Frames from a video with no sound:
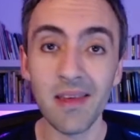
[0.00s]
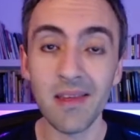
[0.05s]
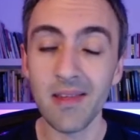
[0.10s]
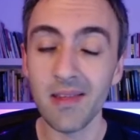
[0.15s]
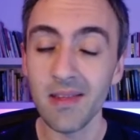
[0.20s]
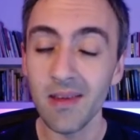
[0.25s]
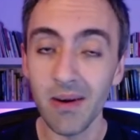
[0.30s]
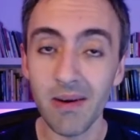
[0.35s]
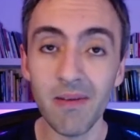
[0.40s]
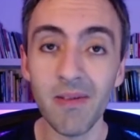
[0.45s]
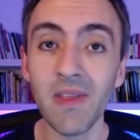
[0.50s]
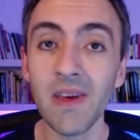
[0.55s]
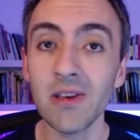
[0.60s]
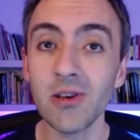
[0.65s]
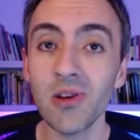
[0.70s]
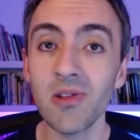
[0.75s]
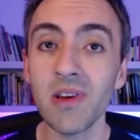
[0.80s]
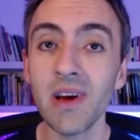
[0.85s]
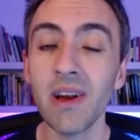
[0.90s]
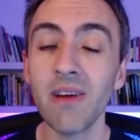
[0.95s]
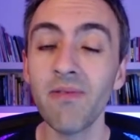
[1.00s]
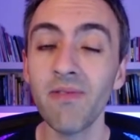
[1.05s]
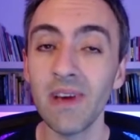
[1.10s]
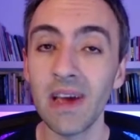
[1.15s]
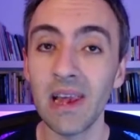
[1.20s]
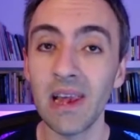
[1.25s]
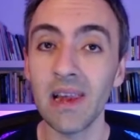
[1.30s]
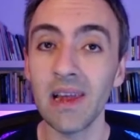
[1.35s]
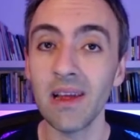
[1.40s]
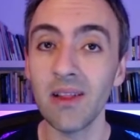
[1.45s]
This is how everything just kind of
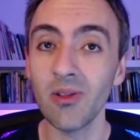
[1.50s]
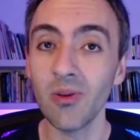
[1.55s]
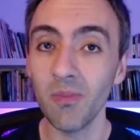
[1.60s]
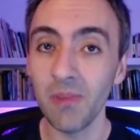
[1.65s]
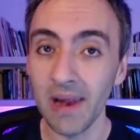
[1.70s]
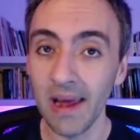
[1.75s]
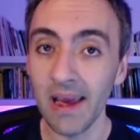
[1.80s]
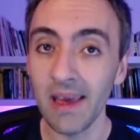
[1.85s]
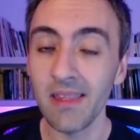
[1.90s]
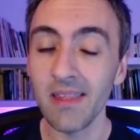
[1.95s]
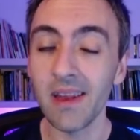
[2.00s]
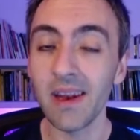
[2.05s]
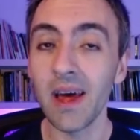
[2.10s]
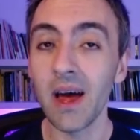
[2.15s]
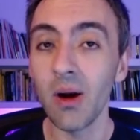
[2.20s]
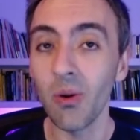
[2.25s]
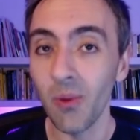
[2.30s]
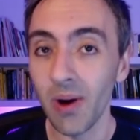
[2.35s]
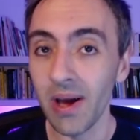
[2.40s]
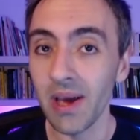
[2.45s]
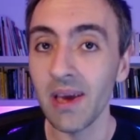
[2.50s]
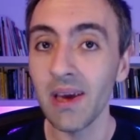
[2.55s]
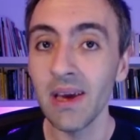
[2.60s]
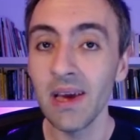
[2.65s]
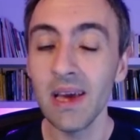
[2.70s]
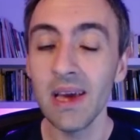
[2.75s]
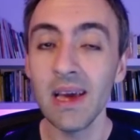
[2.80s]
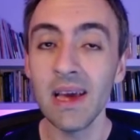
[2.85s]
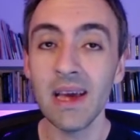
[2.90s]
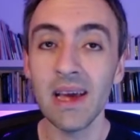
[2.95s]
fell into place, and how I
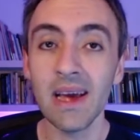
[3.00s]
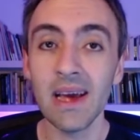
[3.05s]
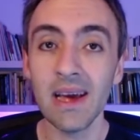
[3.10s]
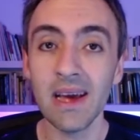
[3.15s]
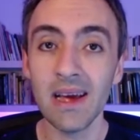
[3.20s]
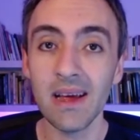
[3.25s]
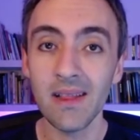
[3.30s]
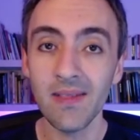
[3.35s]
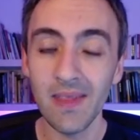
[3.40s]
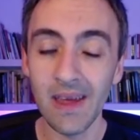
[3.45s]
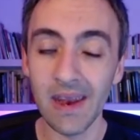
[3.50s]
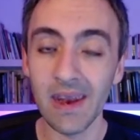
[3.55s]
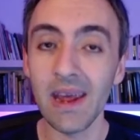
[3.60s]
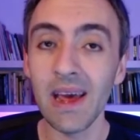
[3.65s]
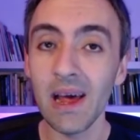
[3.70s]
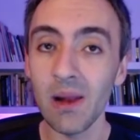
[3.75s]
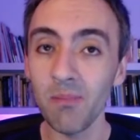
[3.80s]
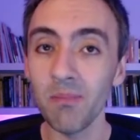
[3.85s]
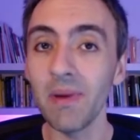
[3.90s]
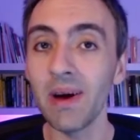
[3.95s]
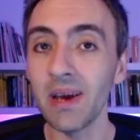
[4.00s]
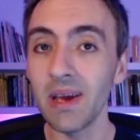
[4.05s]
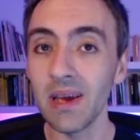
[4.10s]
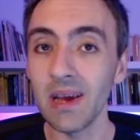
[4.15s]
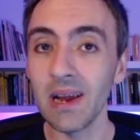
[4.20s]
then help my